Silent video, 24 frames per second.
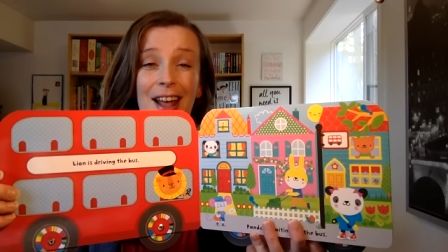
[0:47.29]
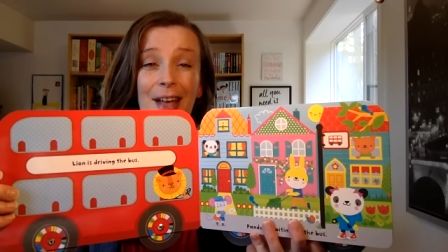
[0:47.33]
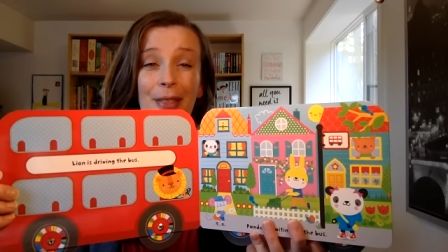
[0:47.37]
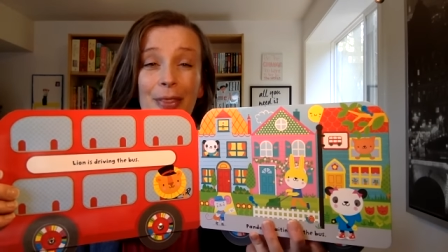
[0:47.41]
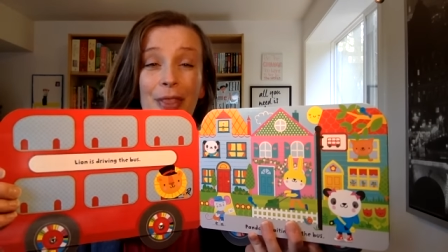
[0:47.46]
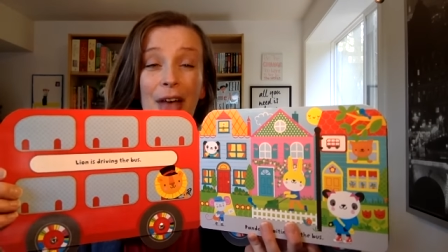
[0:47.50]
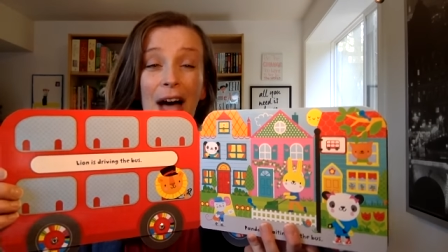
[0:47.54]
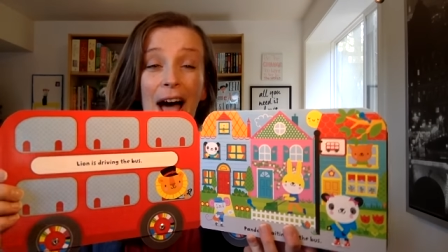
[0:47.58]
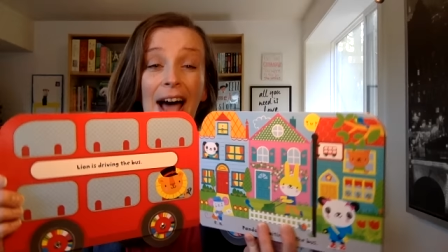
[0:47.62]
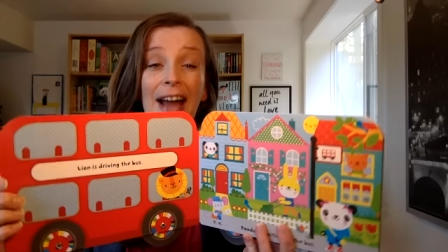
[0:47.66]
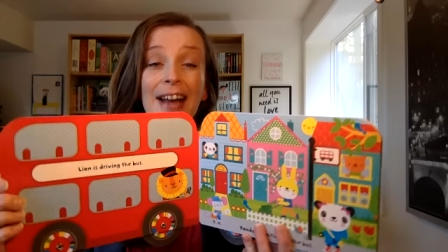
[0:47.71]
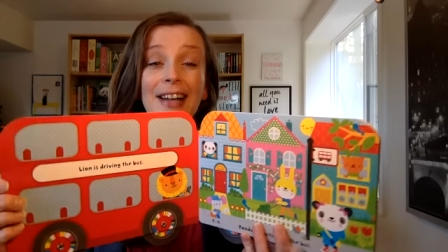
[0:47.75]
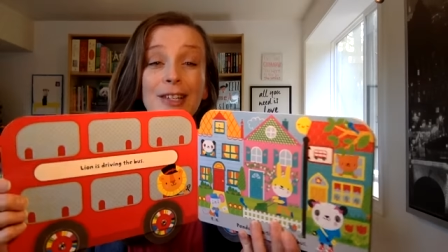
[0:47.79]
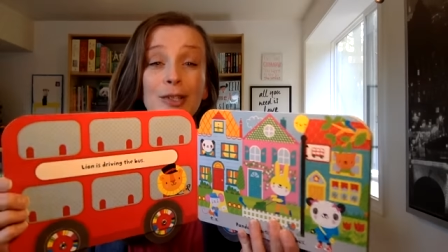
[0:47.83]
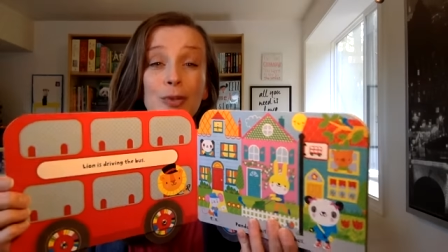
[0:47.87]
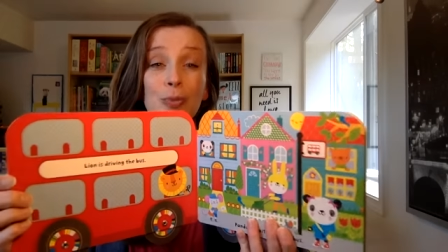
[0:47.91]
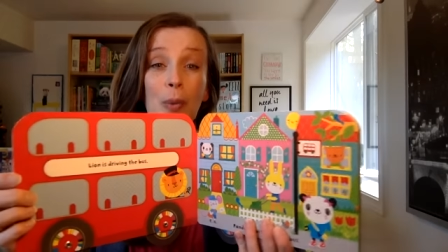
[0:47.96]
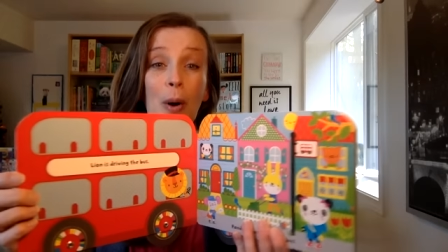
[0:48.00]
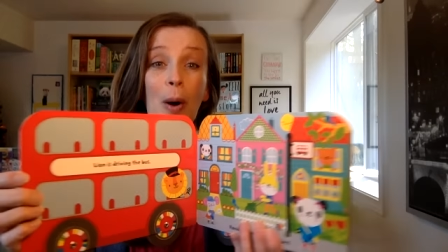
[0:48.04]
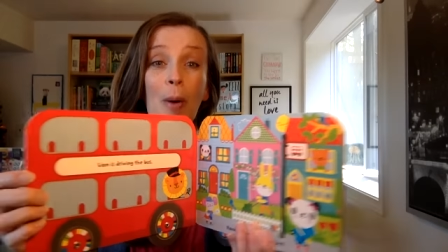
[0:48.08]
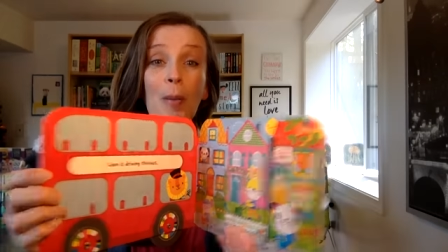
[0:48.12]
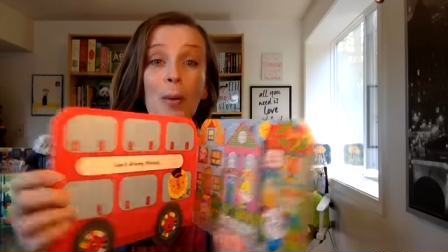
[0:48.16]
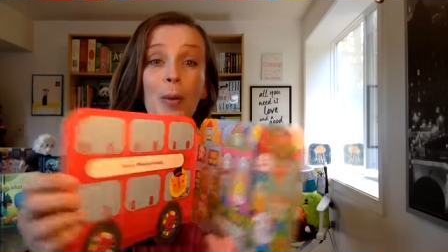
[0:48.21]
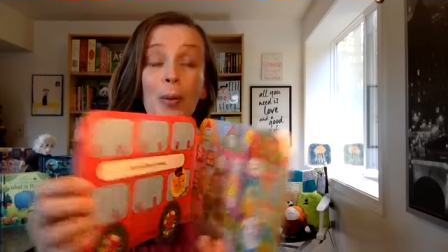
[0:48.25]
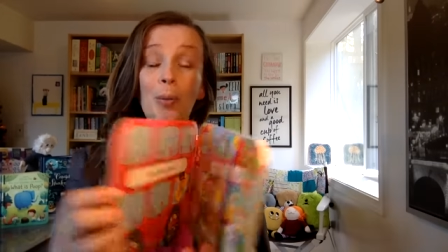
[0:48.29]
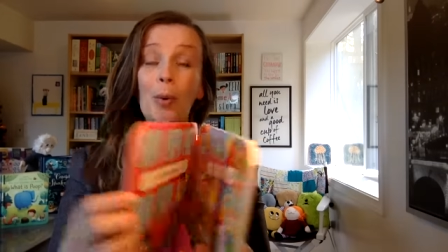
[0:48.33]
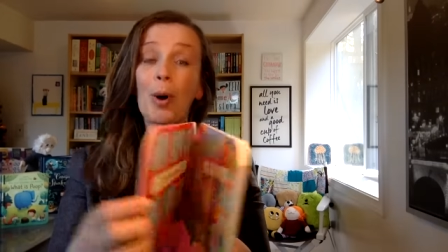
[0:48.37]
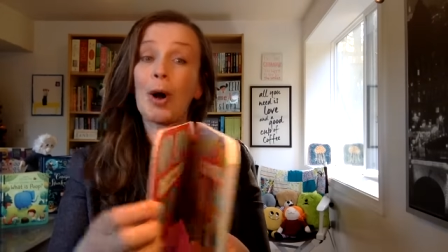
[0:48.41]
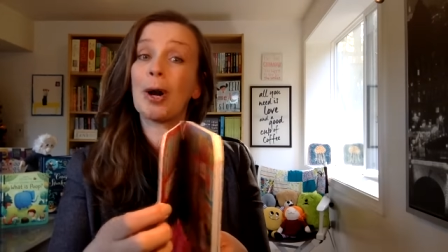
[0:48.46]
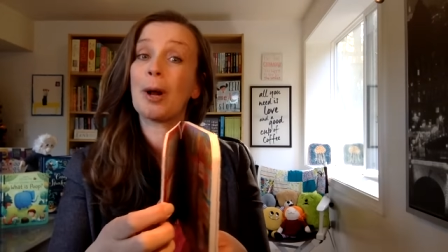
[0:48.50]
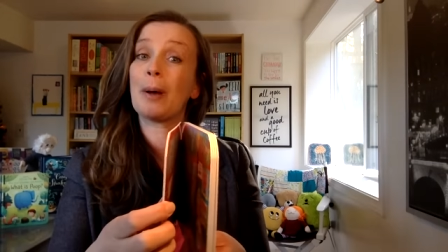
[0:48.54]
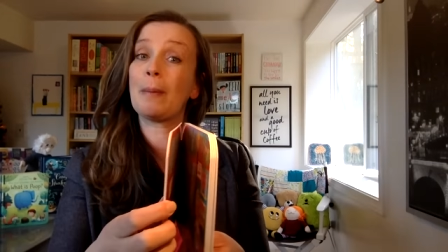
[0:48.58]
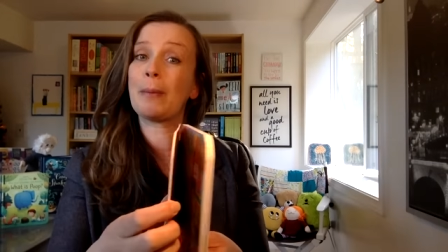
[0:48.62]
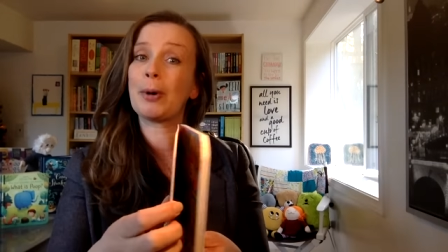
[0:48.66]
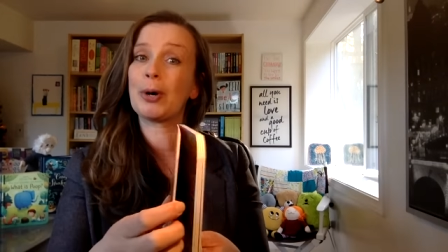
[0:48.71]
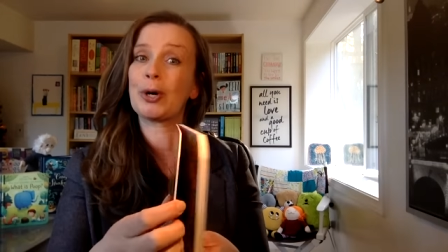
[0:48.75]
And that is what we
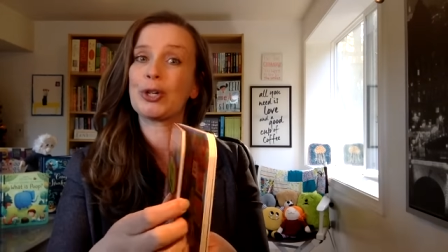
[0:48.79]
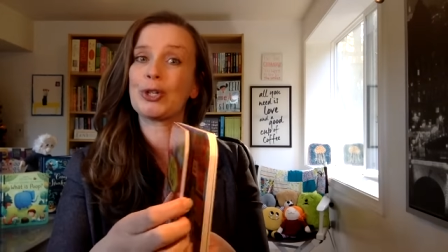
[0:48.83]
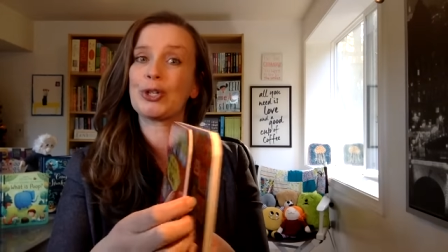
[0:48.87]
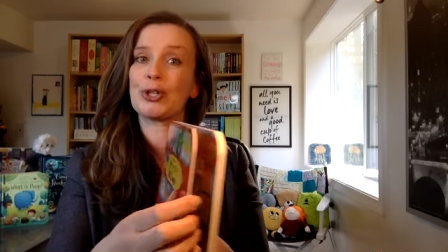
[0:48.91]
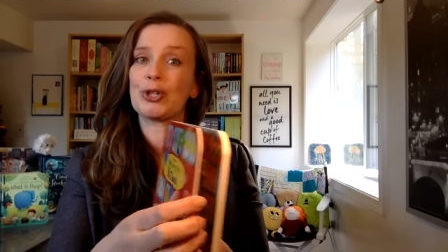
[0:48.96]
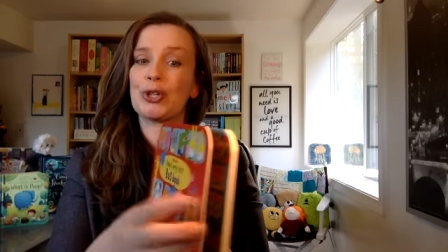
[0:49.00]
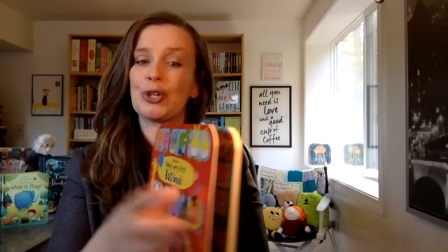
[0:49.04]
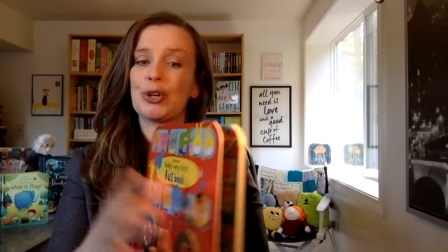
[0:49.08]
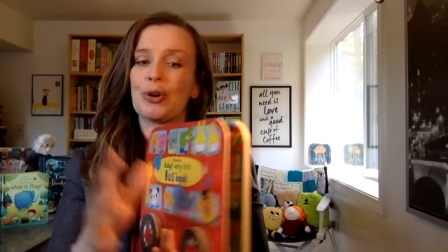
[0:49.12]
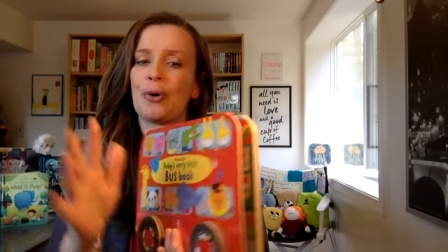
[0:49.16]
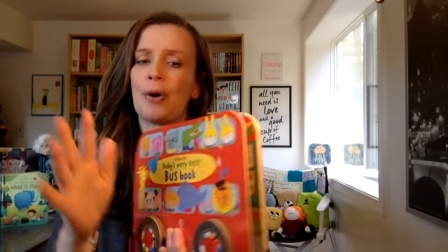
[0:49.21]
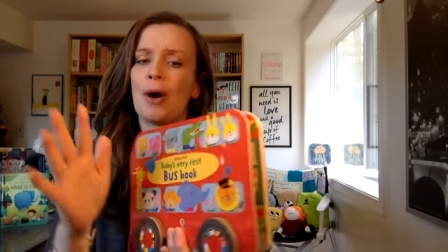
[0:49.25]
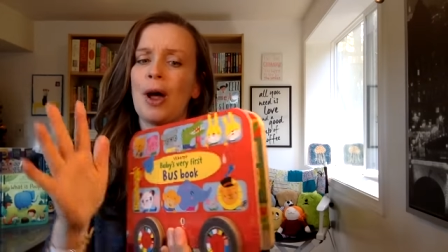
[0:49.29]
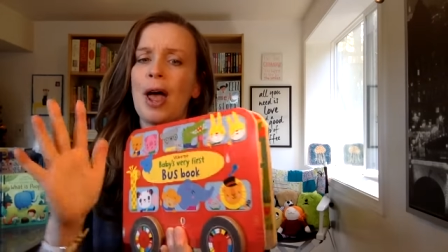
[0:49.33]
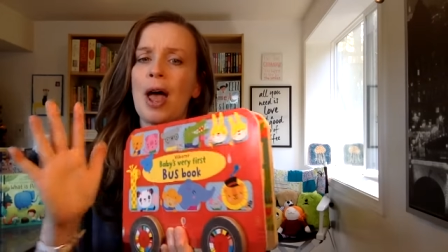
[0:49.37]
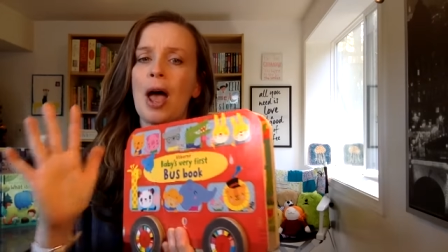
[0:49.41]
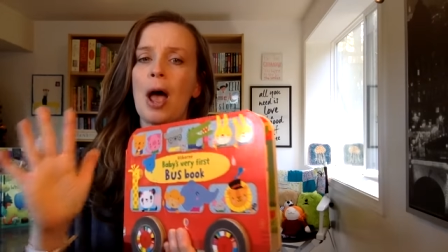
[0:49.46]
want a book to do.